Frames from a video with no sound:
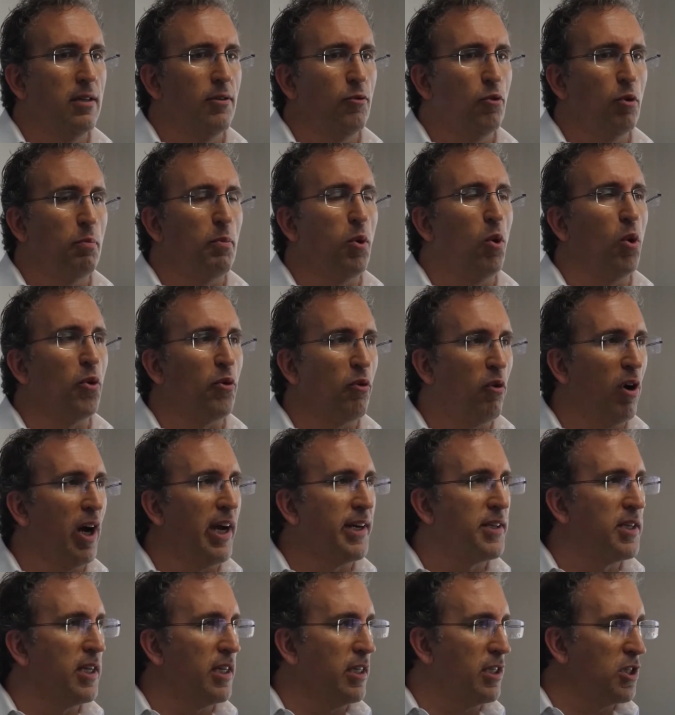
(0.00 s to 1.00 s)
report
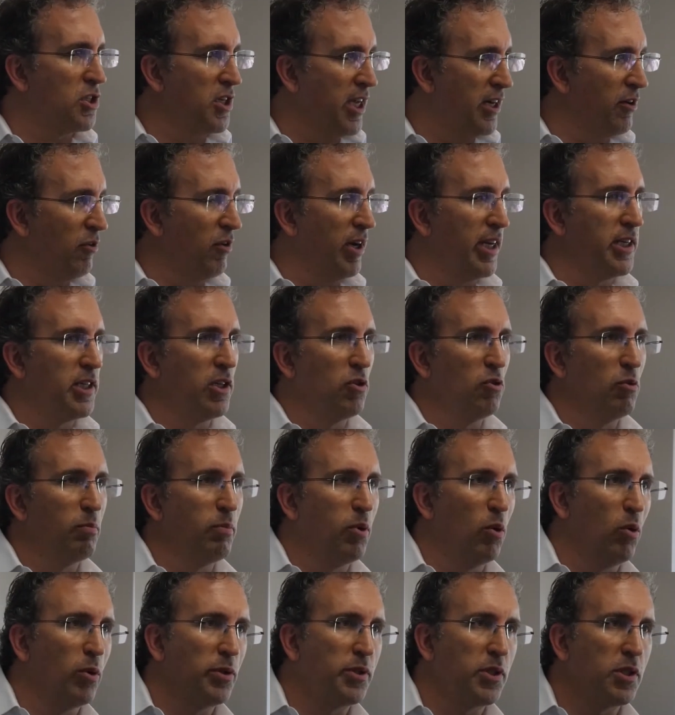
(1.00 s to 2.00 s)
writing and generating
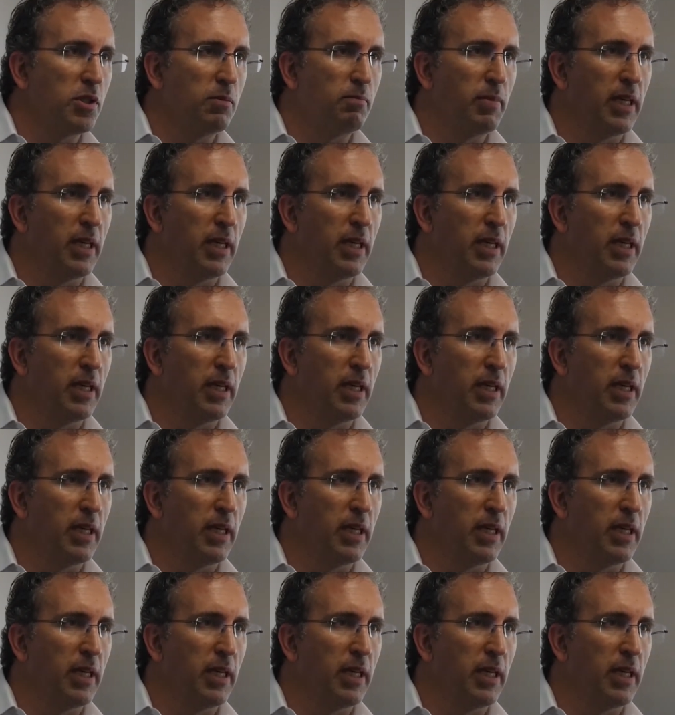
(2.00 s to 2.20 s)
reports,